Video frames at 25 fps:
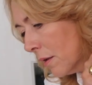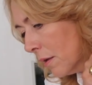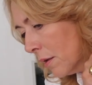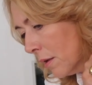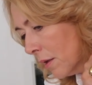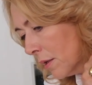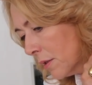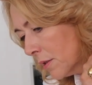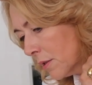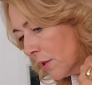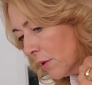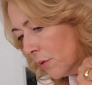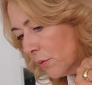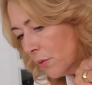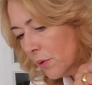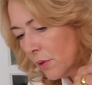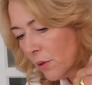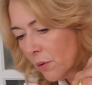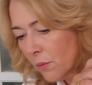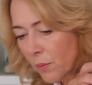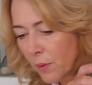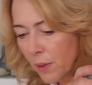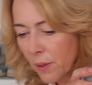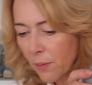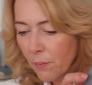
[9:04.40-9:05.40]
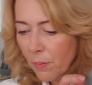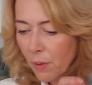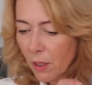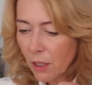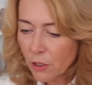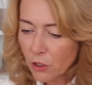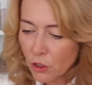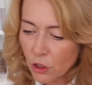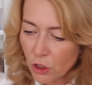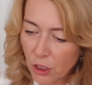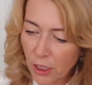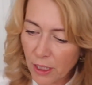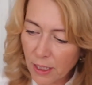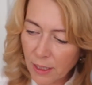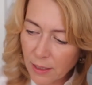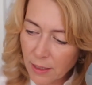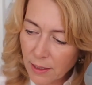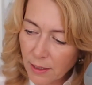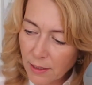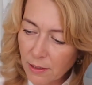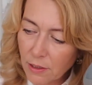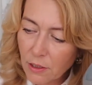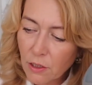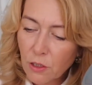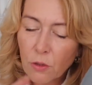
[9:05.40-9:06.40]
I don't know where my gel
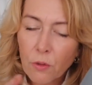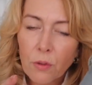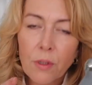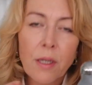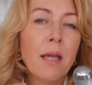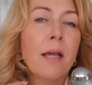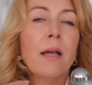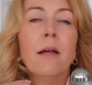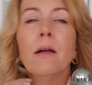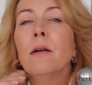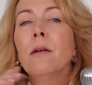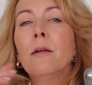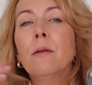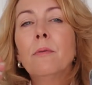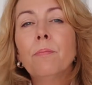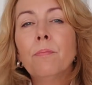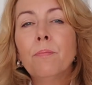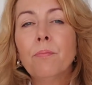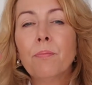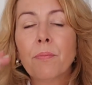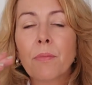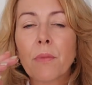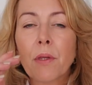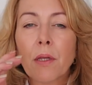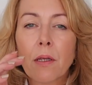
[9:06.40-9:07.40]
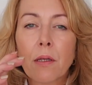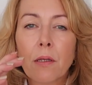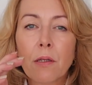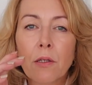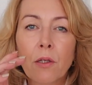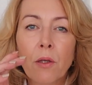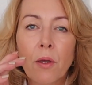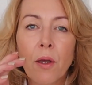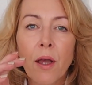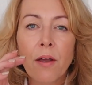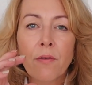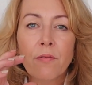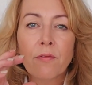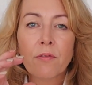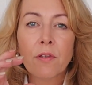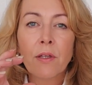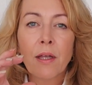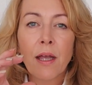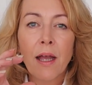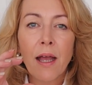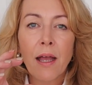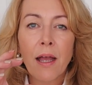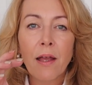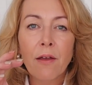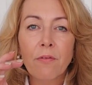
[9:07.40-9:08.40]
is. You get you have
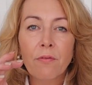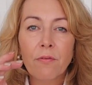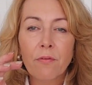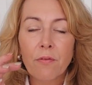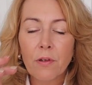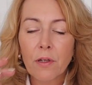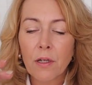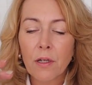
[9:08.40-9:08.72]
to have